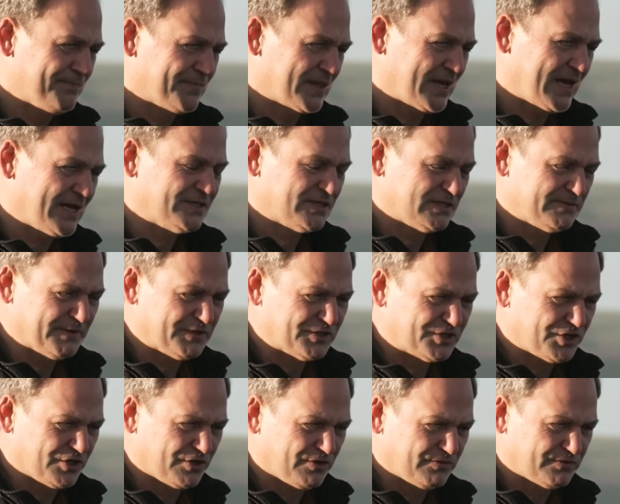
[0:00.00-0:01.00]
Engine's been
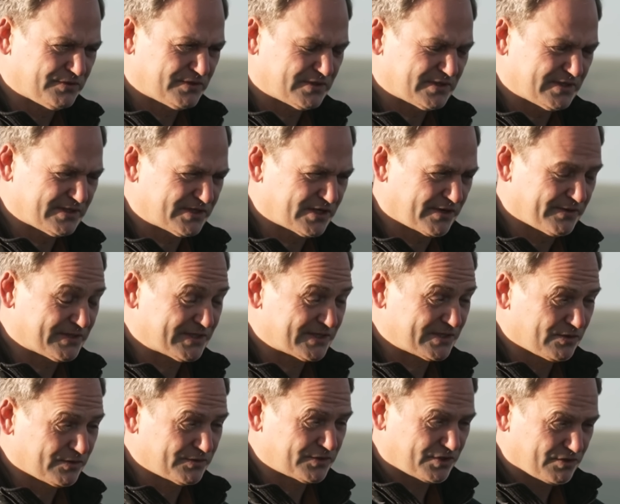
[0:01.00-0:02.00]
tuned, so it's
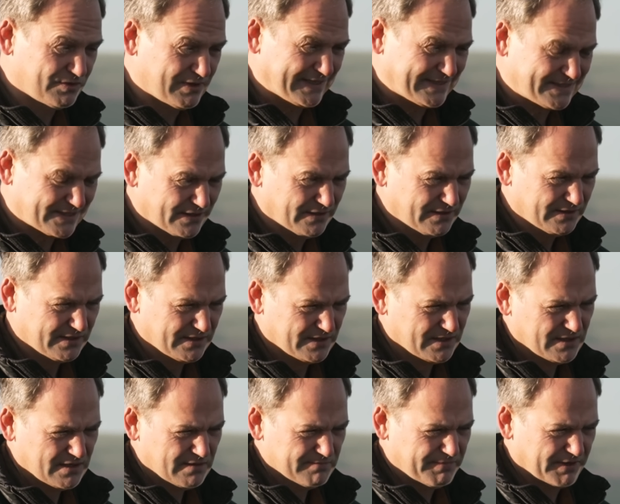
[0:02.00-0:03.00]
still 2 litre,
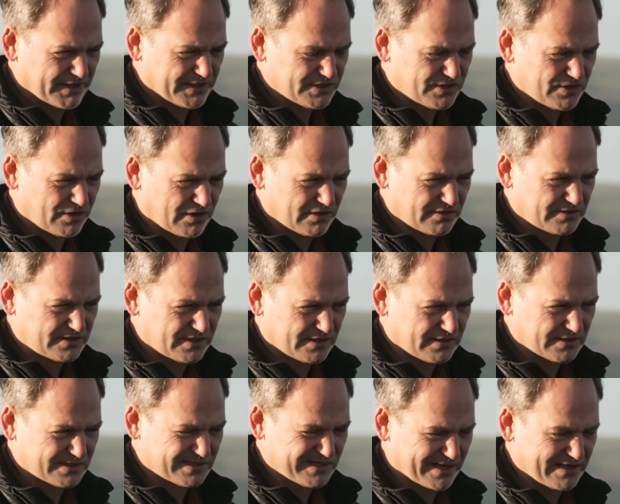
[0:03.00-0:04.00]
but it's got the
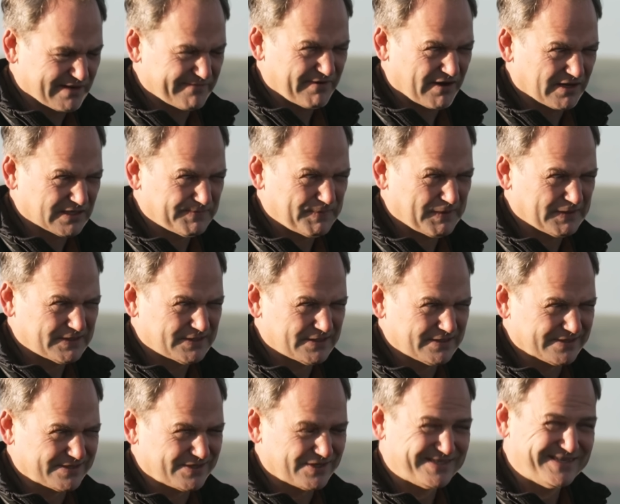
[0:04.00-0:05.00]
slightly advanced piston,
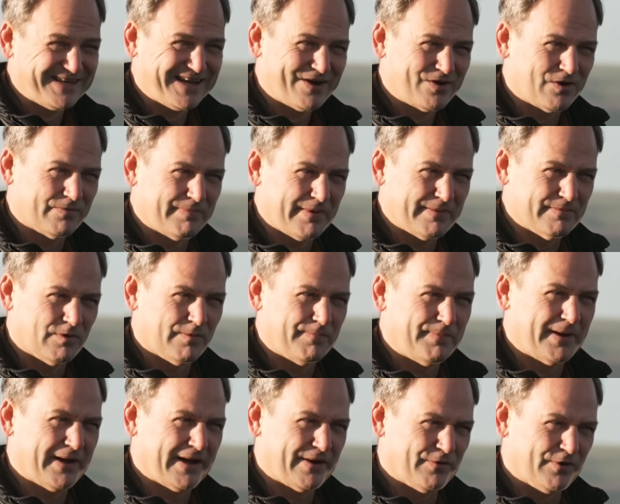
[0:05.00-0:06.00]
so it's now got a bit more
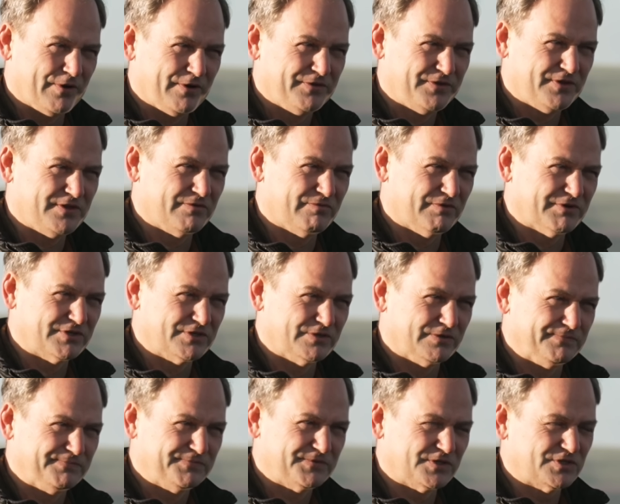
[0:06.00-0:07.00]
power than the original.
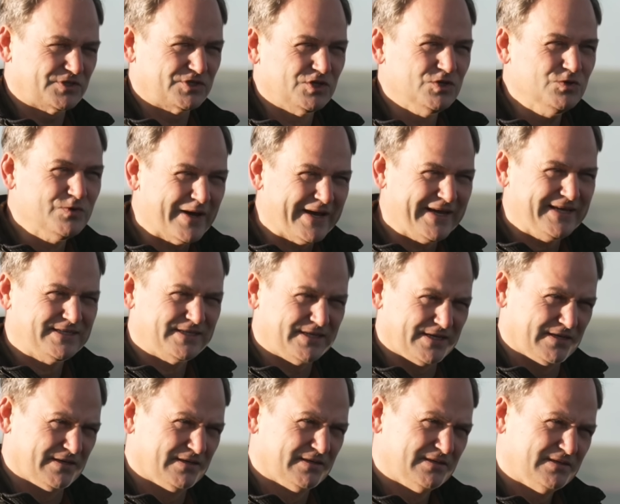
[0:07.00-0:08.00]
So it's 280
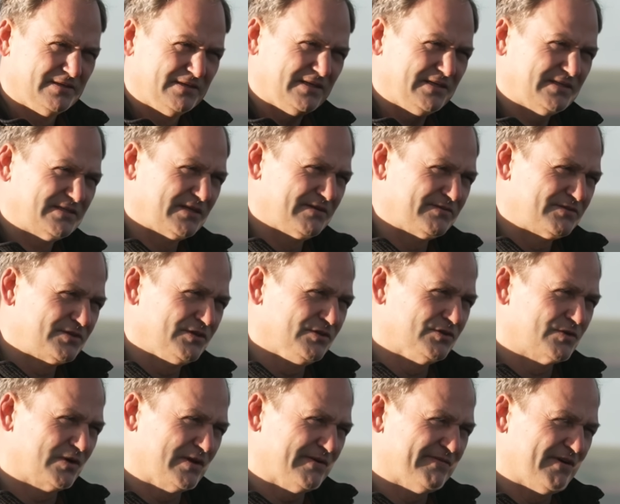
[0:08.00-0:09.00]
instead of
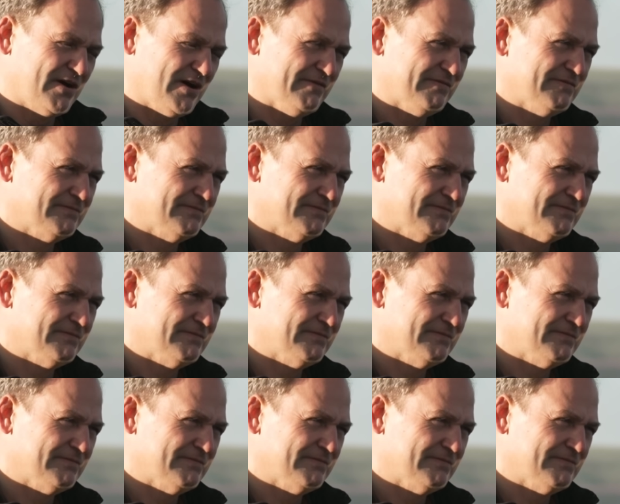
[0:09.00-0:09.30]
225.